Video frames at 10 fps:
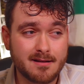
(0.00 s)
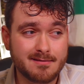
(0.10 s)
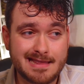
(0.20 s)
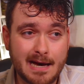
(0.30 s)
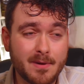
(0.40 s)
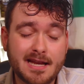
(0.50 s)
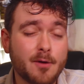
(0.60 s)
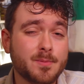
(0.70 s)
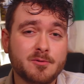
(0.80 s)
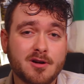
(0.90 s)
that might
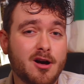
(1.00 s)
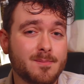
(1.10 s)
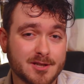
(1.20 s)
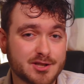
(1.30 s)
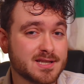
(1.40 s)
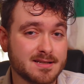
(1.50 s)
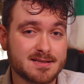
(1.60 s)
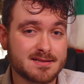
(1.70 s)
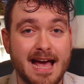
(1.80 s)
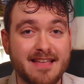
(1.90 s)
help you accomplish
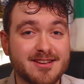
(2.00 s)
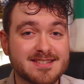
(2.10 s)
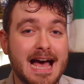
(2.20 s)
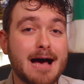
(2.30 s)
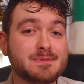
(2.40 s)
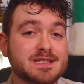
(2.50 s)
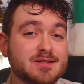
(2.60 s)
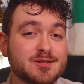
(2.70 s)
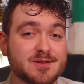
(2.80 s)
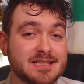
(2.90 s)
this. And there's
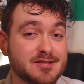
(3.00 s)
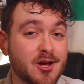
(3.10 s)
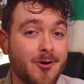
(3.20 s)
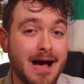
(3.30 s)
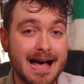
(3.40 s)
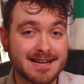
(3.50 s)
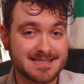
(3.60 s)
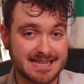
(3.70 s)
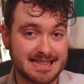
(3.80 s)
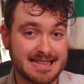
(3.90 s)
absolutely no
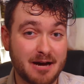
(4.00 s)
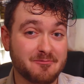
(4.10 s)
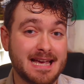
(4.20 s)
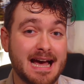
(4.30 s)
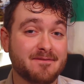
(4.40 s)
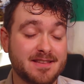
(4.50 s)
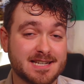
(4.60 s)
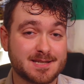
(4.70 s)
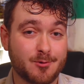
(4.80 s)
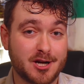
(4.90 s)
accident that we have the
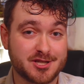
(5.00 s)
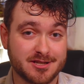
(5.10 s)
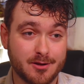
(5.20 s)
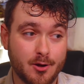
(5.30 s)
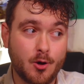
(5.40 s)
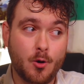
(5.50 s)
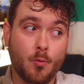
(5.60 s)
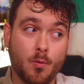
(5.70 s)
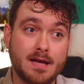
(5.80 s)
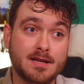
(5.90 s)
expression,
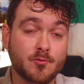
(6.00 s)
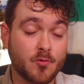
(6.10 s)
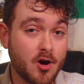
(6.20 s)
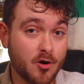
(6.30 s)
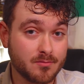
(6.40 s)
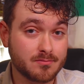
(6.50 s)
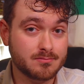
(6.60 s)
when in Rome,